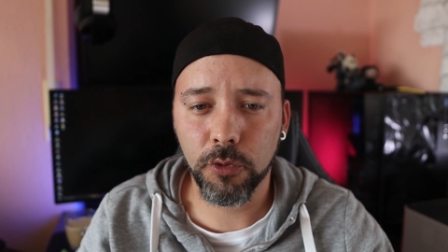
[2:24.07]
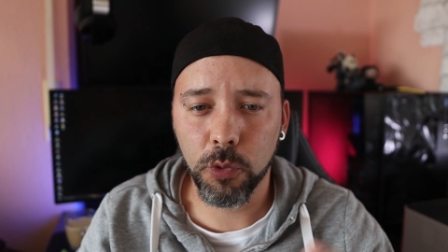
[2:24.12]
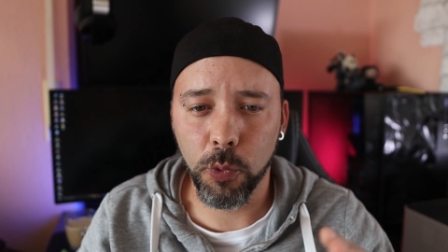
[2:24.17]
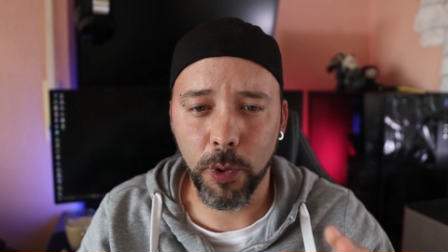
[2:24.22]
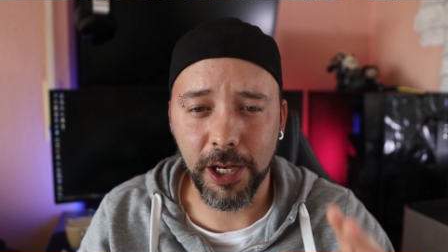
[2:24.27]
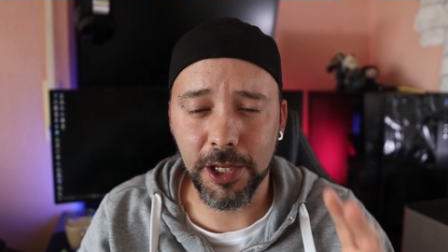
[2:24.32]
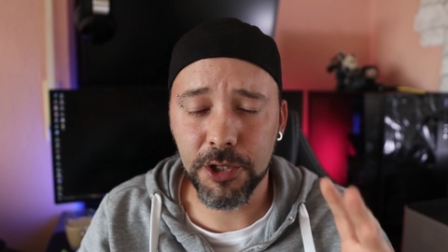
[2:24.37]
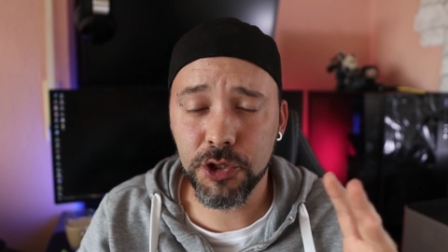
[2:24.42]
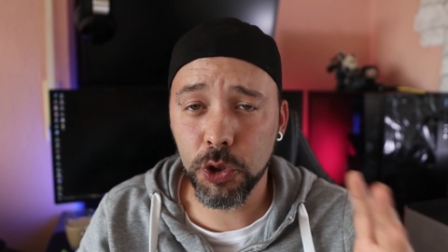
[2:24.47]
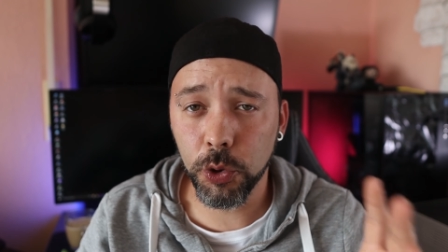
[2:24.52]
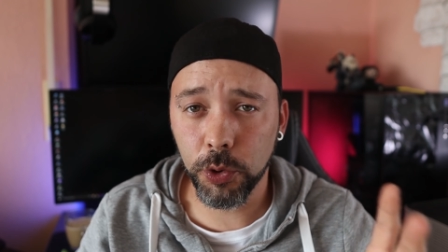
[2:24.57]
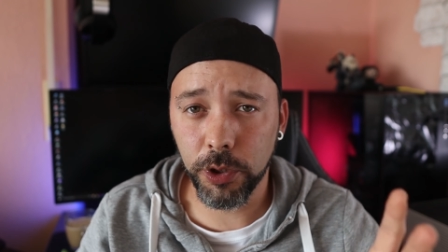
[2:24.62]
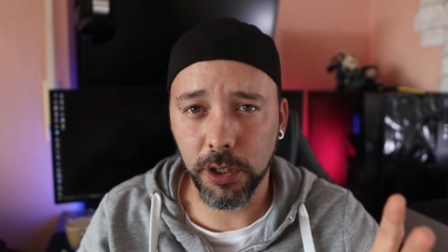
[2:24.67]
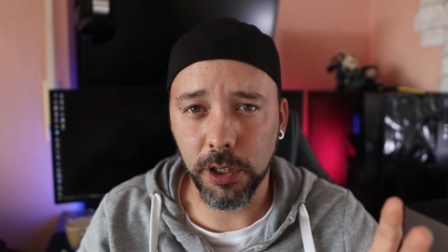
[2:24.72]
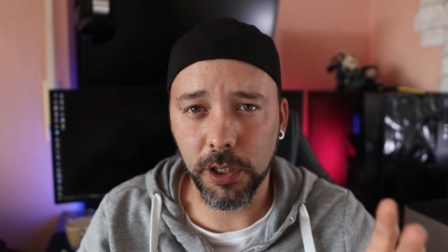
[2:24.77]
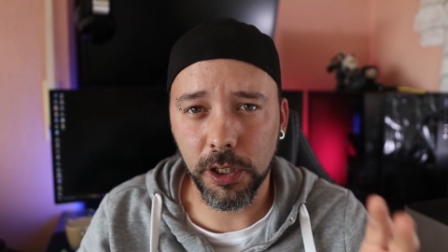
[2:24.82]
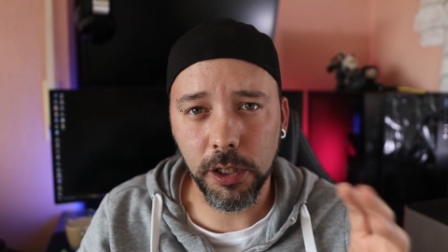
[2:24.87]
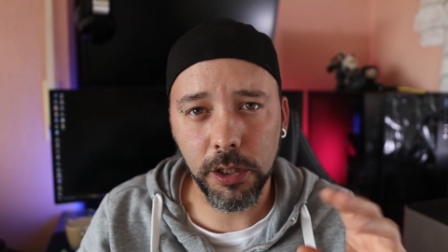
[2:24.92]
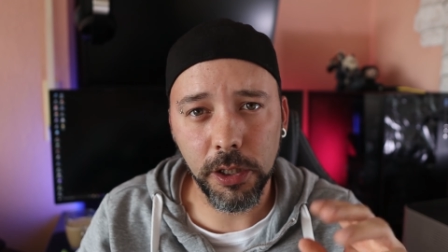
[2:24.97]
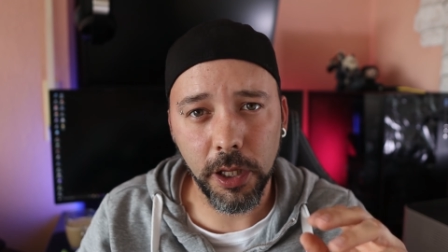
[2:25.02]
so when I'm
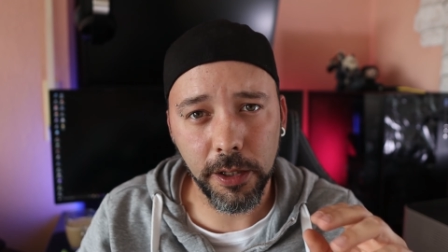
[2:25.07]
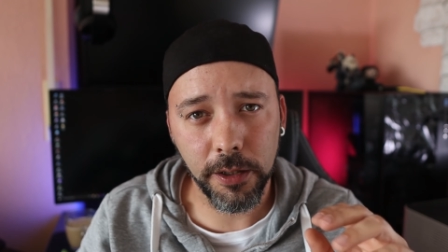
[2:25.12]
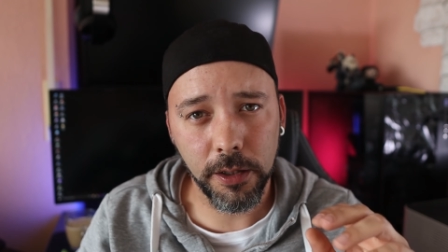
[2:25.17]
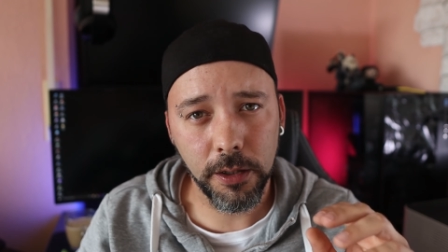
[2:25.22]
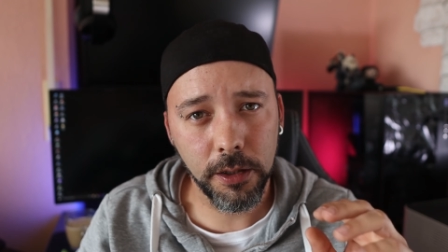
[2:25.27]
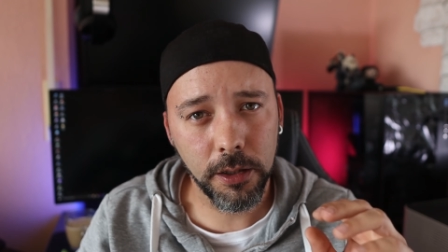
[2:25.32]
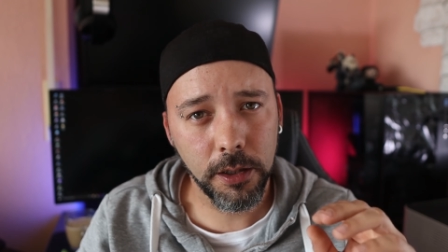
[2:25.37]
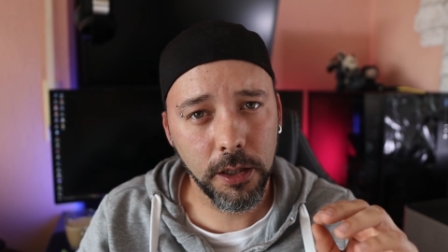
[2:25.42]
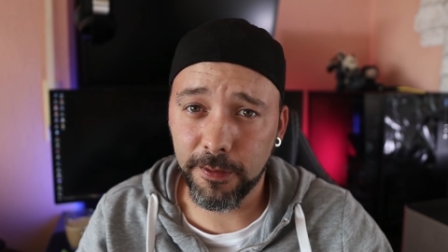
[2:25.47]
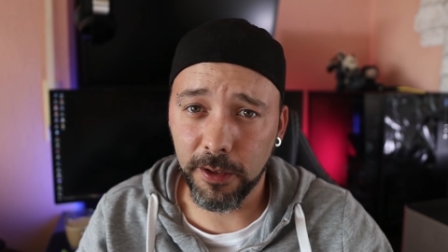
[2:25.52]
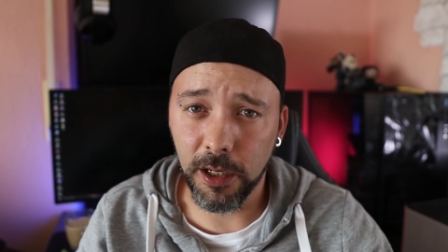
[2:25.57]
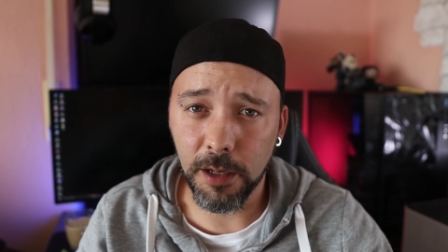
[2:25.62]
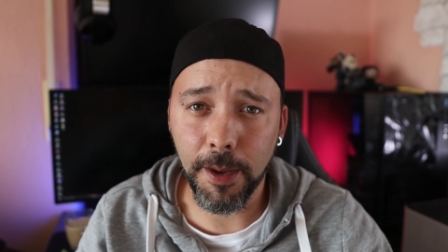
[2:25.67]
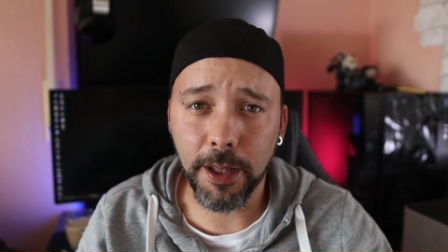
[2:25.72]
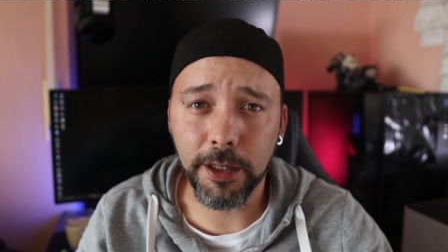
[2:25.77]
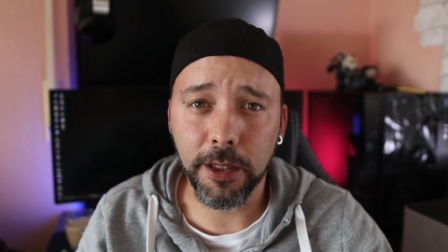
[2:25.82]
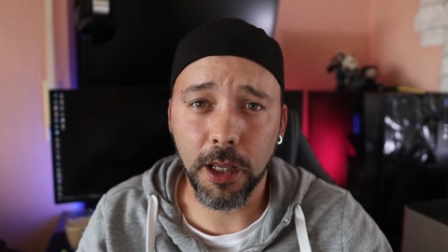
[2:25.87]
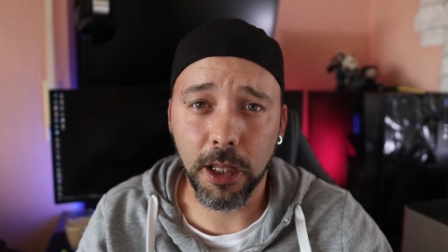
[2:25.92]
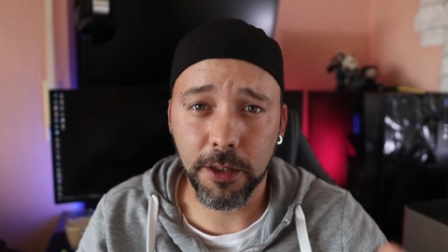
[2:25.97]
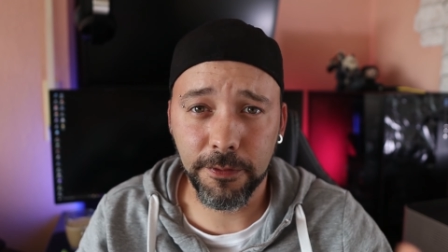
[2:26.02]
shooting in the
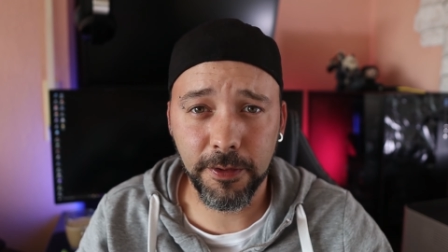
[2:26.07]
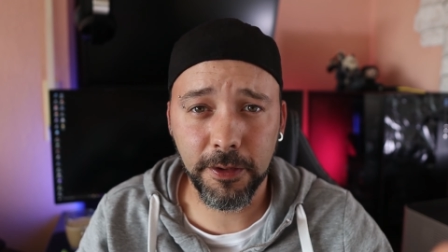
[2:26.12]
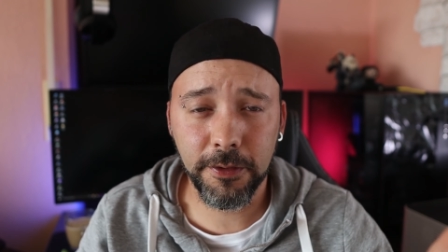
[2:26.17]
cinematic at